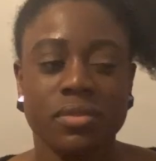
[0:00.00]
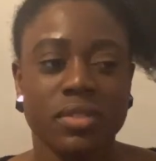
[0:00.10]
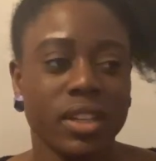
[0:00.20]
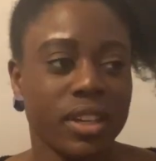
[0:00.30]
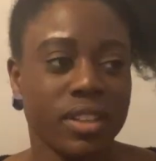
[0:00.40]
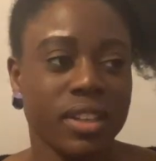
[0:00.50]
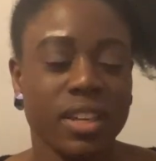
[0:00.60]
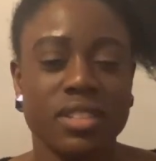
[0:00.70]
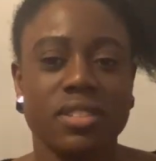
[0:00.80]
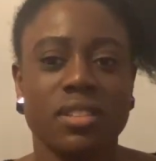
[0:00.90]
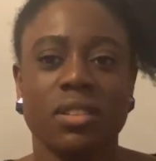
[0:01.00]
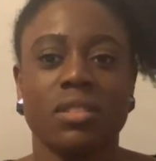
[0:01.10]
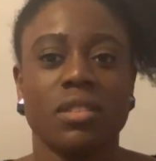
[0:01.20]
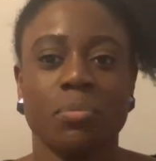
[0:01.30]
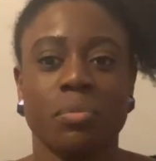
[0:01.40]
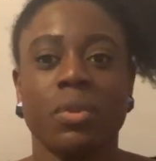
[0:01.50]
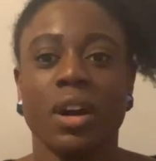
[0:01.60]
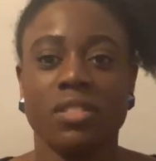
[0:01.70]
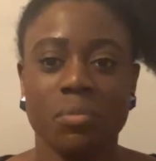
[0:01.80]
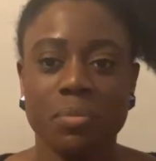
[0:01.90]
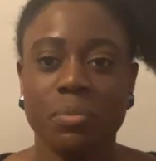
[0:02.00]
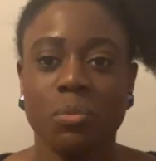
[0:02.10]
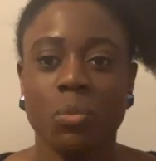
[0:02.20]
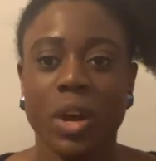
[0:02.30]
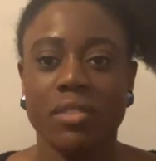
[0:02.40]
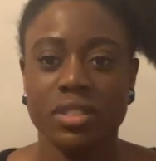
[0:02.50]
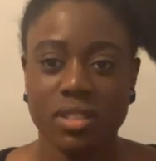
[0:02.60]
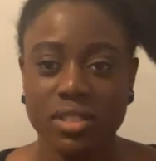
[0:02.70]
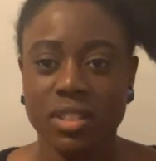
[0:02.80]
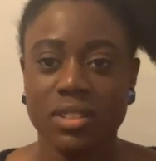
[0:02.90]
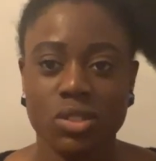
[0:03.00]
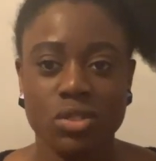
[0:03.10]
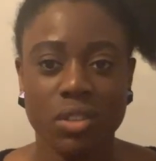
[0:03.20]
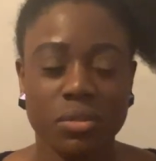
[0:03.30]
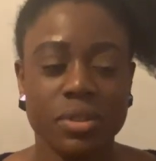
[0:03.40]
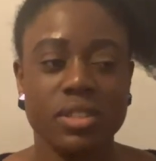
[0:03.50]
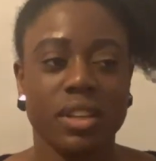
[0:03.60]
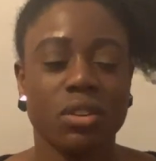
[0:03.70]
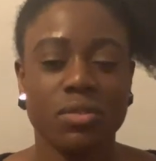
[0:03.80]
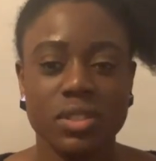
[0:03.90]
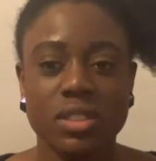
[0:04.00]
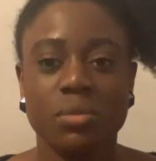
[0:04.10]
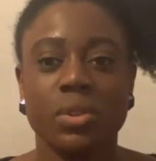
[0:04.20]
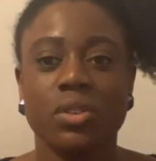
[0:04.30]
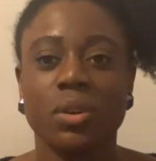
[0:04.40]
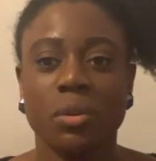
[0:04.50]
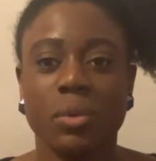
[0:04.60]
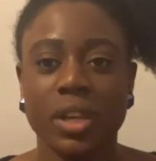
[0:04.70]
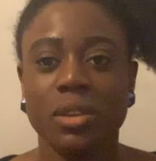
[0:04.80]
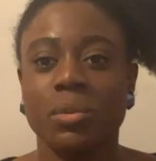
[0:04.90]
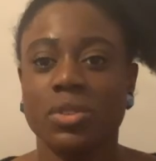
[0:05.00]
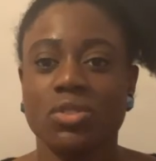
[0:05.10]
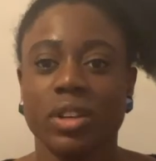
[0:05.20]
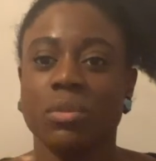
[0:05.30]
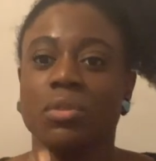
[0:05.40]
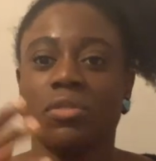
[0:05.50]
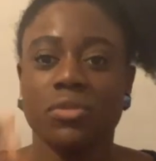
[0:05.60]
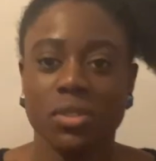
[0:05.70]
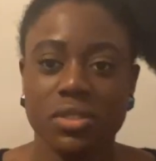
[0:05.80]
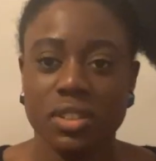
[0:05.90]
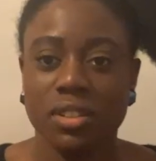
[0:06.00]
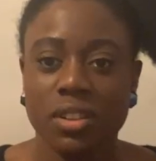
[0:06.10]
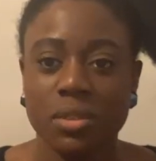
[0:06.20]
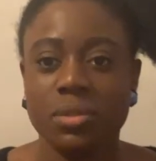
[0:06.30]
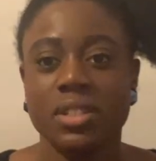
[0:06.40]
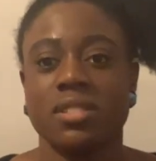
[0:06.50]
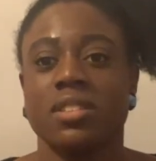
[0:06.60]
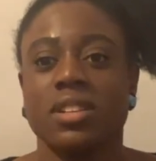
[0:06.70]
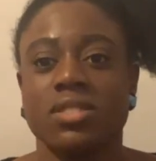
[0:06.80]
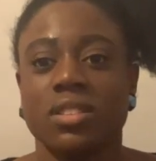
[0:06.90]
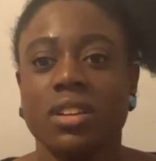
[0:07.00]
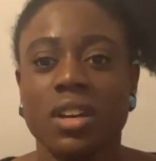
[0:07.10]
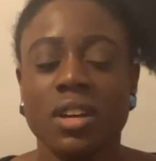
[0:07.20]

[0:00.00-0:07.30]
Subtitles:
Yeah, and I guess the kind of where it does link to travel is like, obviously when you go away you want to try all the food in the local destination,